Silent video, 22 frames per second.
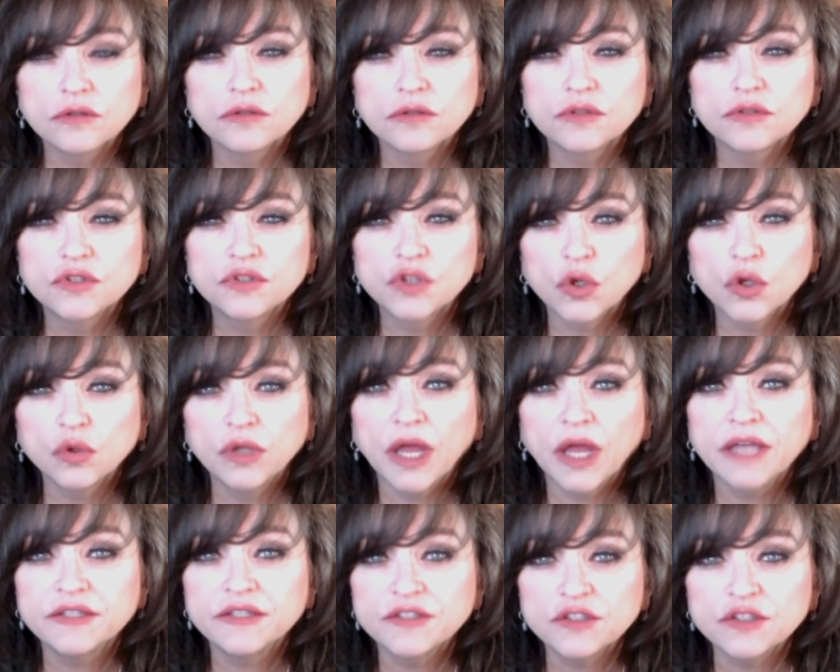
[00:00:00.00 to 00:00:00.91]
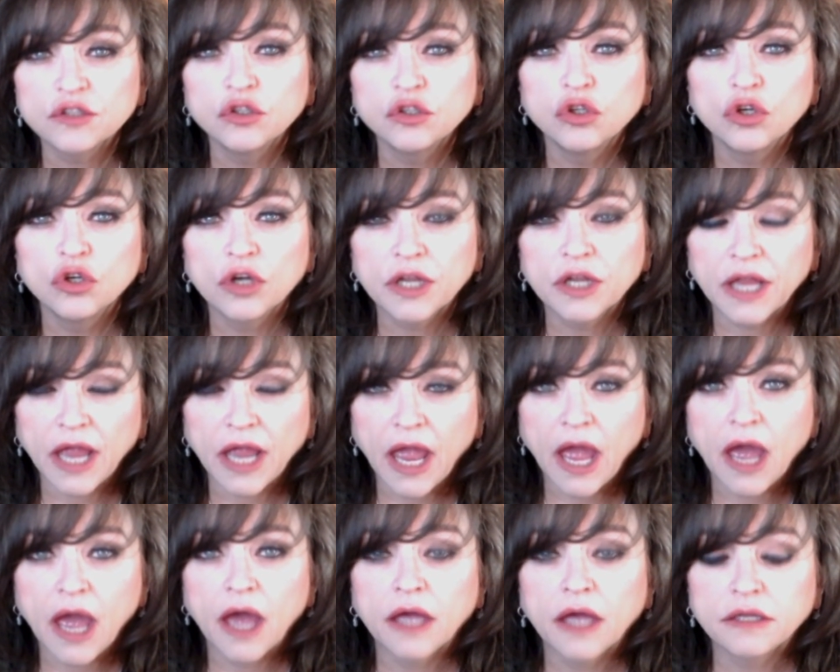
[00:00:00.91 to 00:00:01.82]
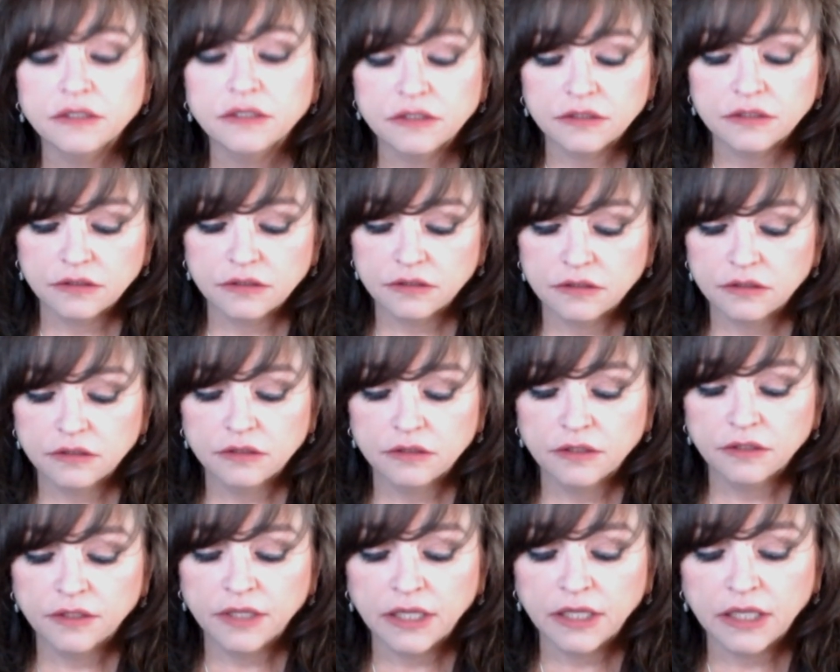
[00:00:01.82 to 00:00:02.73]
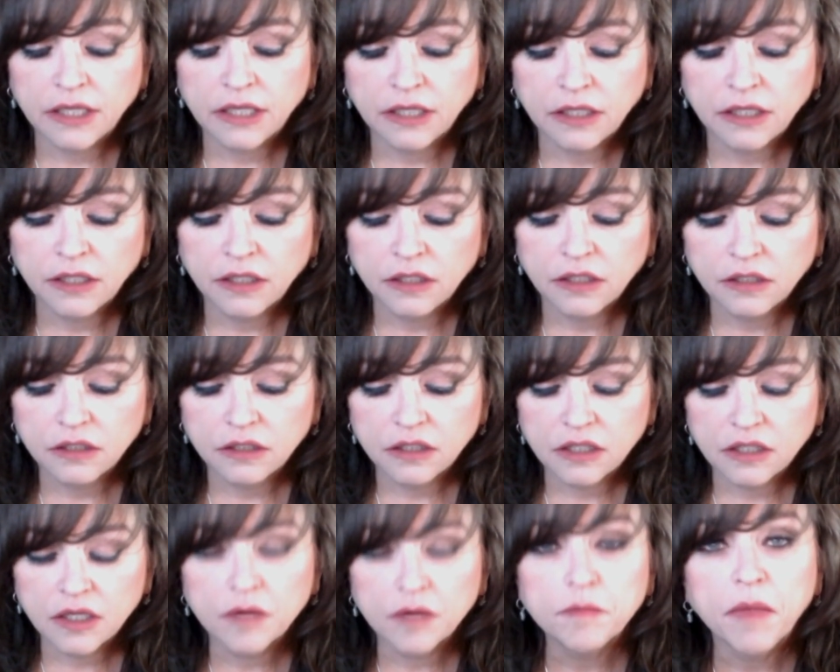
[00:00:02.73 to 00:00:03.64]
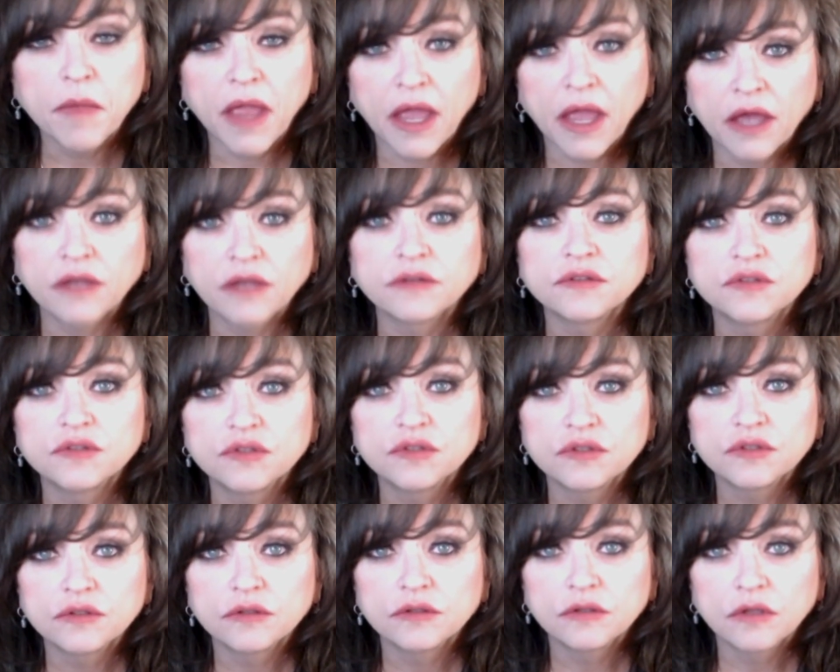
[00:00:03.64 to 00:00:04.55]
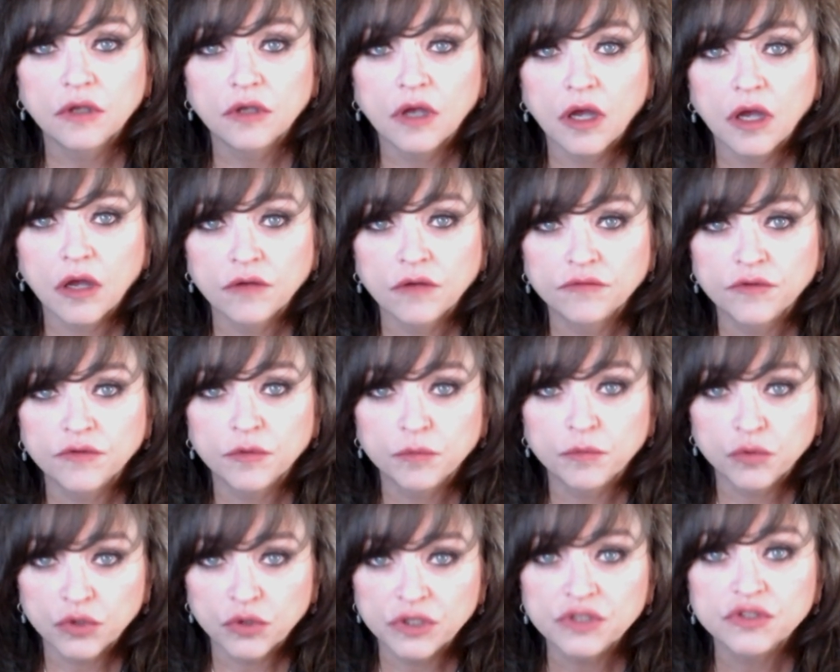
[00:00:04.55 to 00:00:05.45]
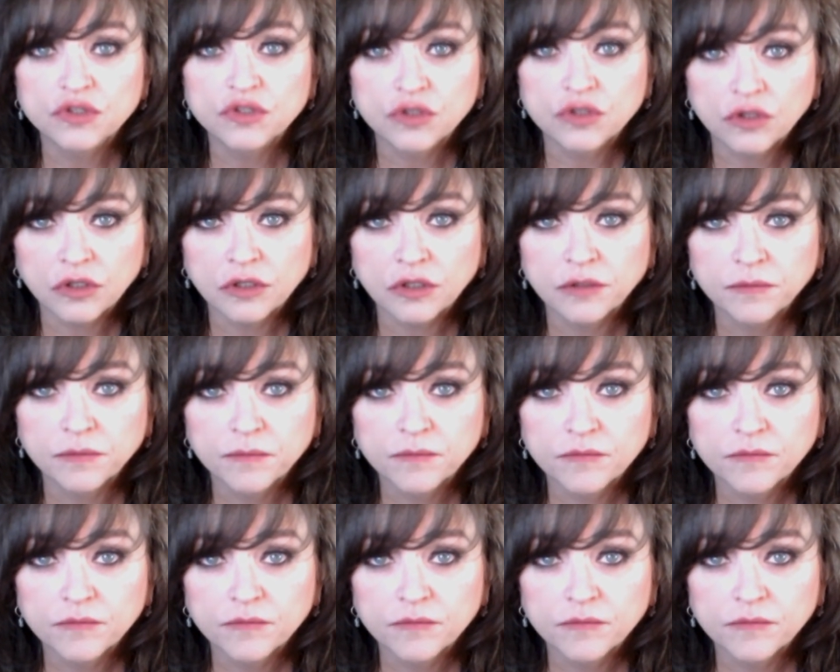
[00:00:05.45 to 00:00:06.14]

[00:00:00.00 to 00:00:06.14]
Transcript: So let's look at the commands of the priesthood.